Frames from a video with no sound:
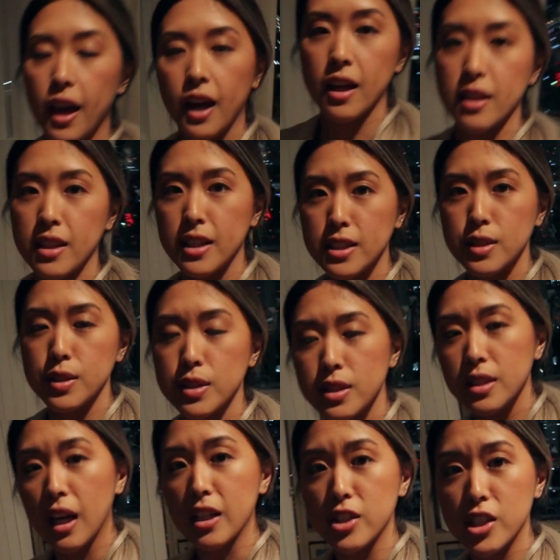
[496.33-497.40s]
And this
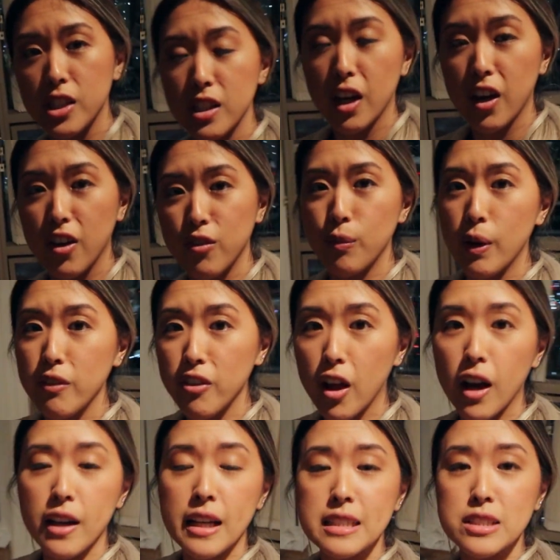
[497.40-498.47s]
section of my
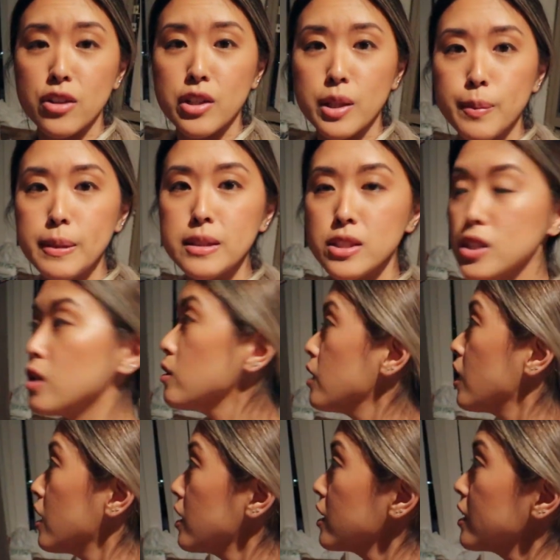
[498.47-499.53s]
vlog has already been so
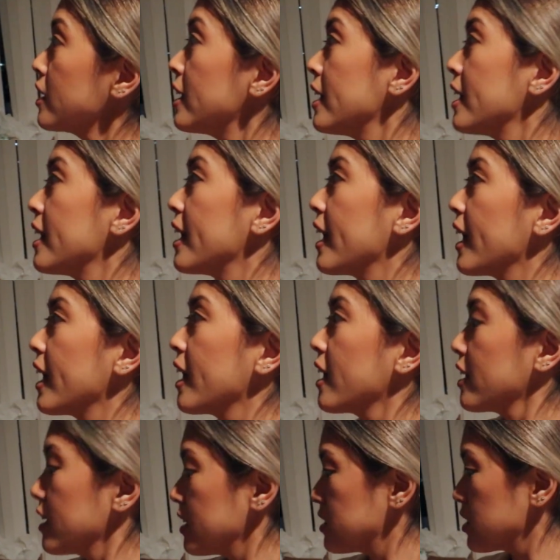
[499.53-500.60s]
long,
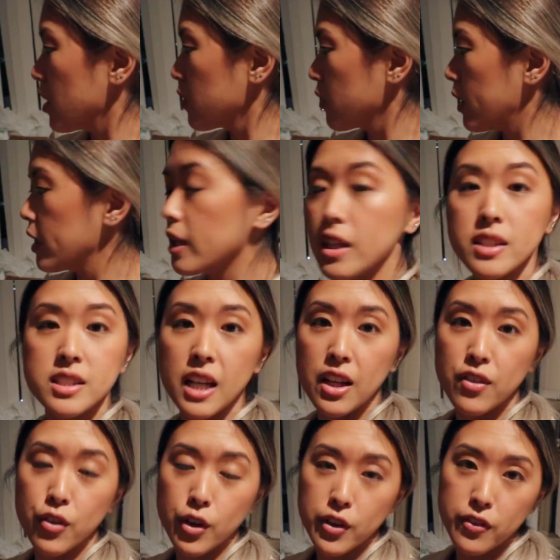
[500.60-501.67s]
and it's already
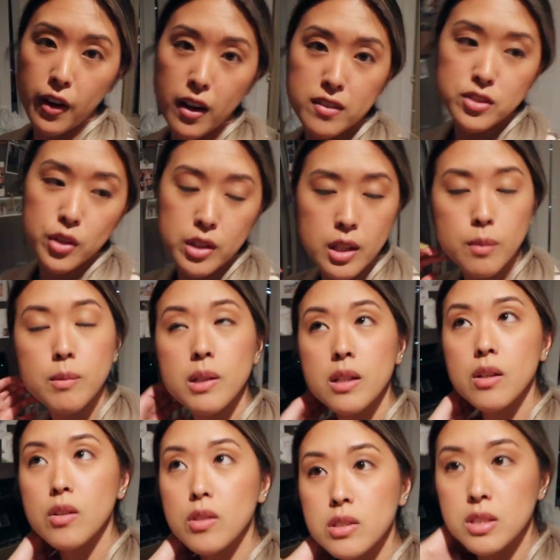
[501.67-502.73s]
10:45, so I think I'm gonna
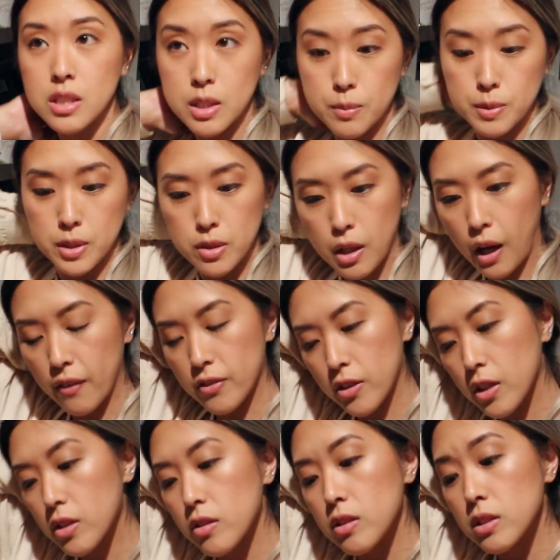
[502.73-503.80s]
go to sleep soon
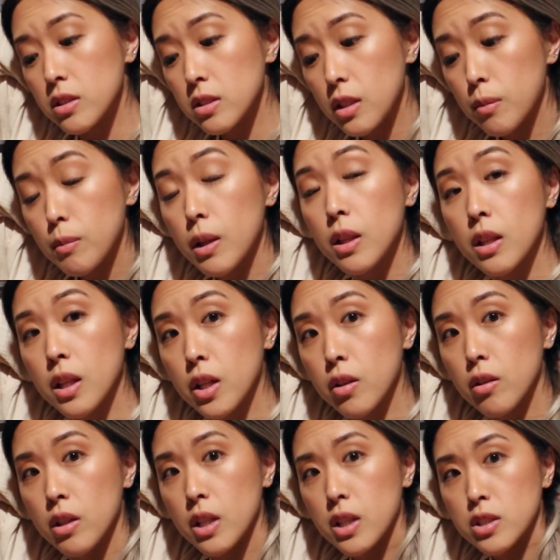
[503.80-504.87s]
after I do this because I'm
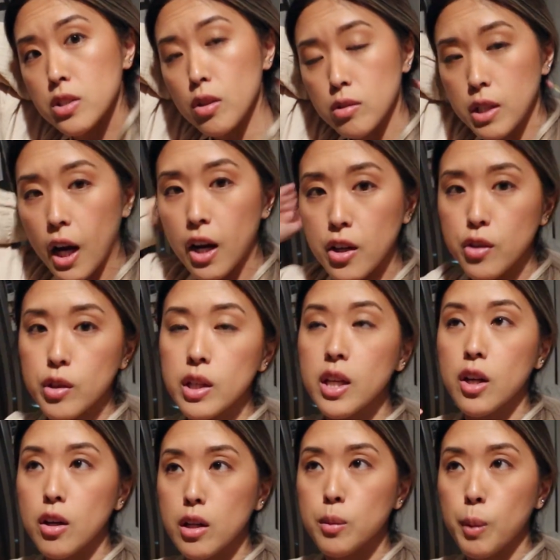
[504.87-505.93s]
literally so tired. You can
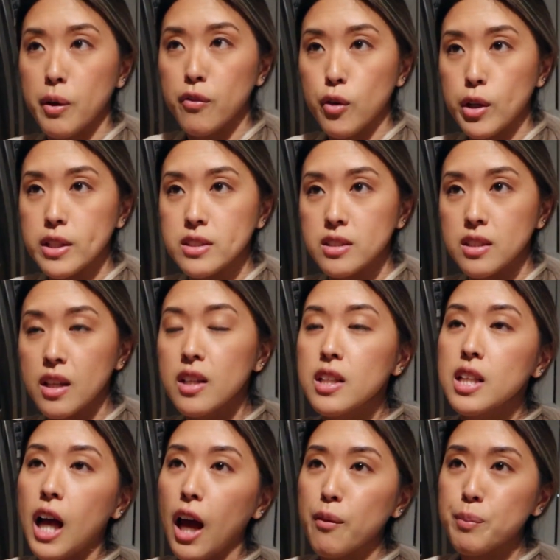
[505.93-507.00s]
hear it in my voice.
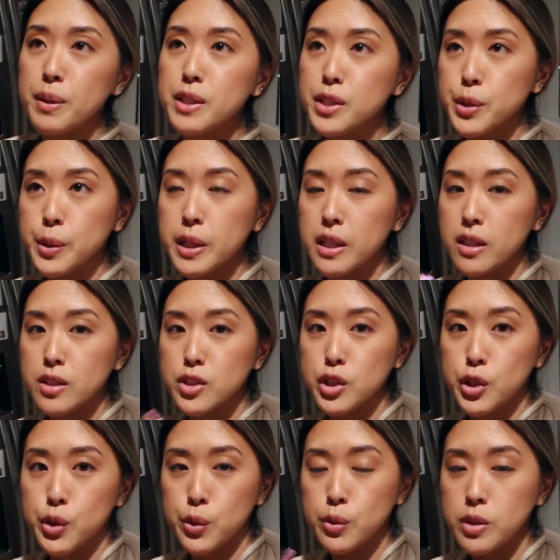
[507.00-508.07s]
I've been doing
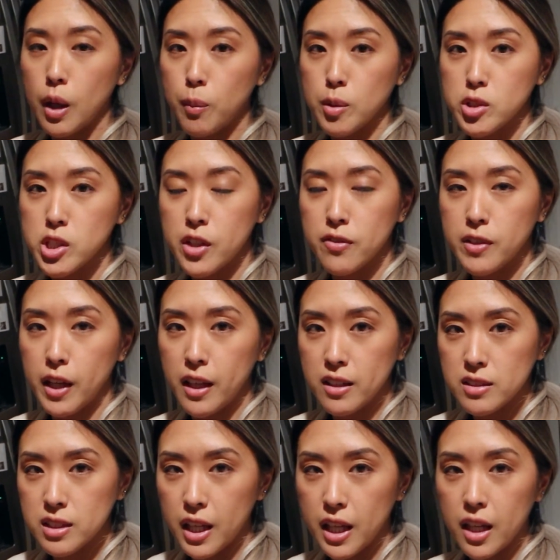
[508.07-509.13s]
2 double shift
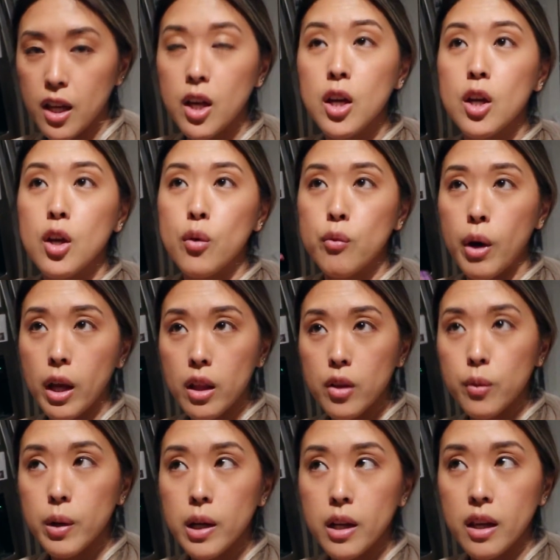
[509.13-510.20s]
days, like
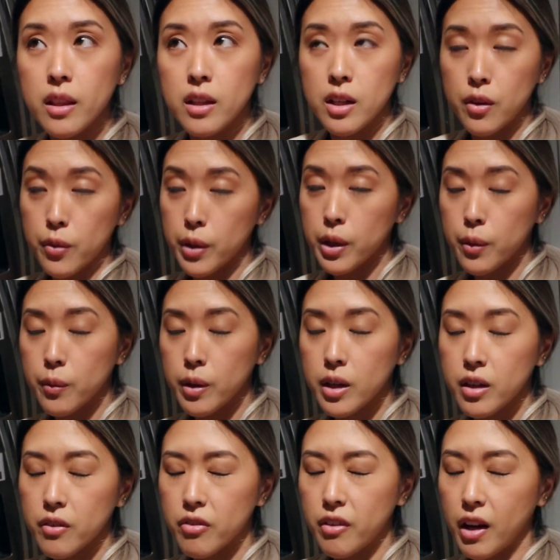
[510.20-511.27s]
regular work and then arena
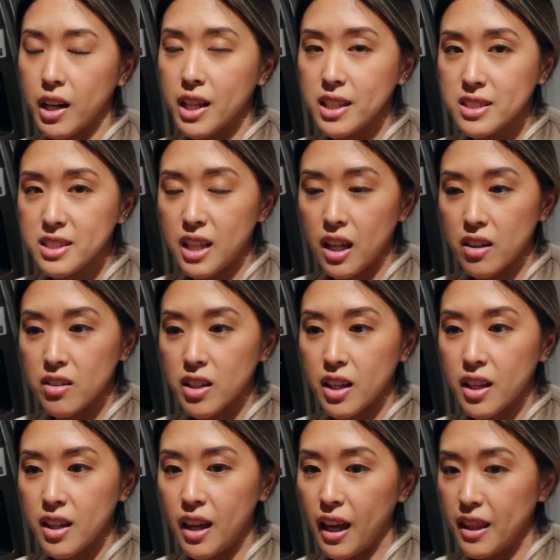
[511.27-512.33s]
work Friday and
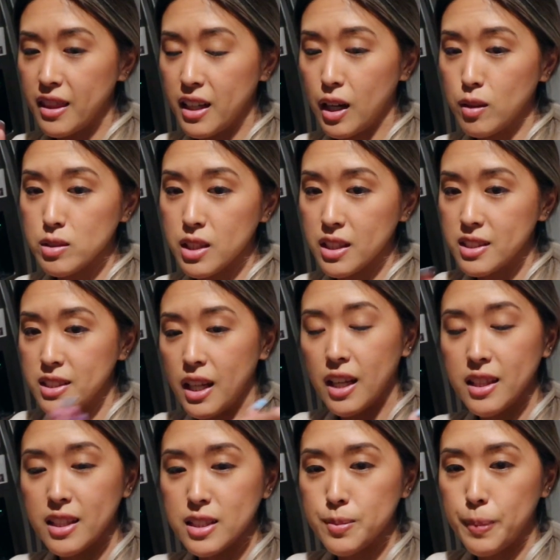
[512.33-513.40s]
Saturday, and then I was, like,
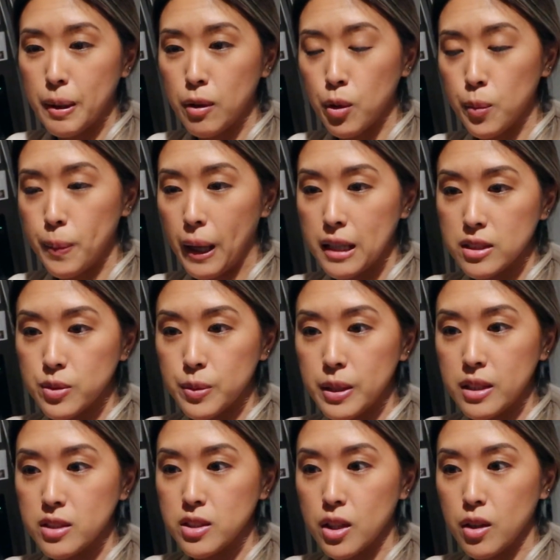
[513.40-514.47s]
dead this whole past
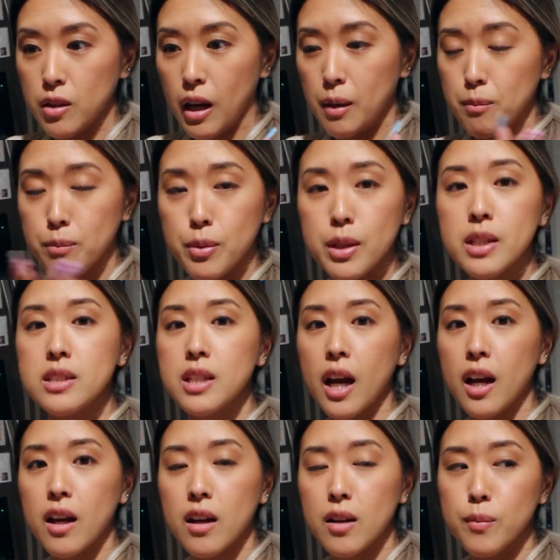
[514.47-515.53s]
week, so I'm pretty
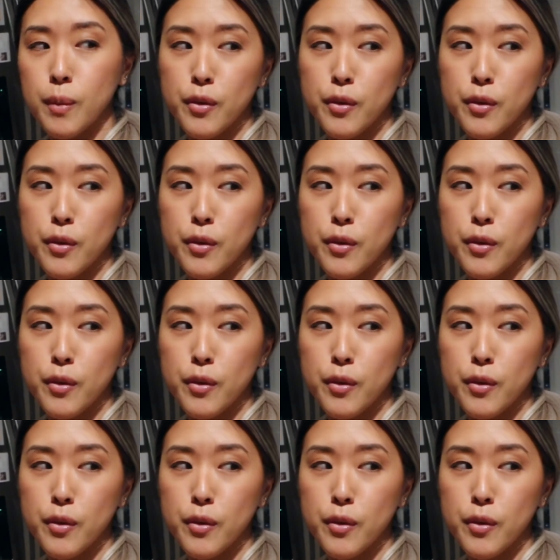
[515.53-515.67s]
tired.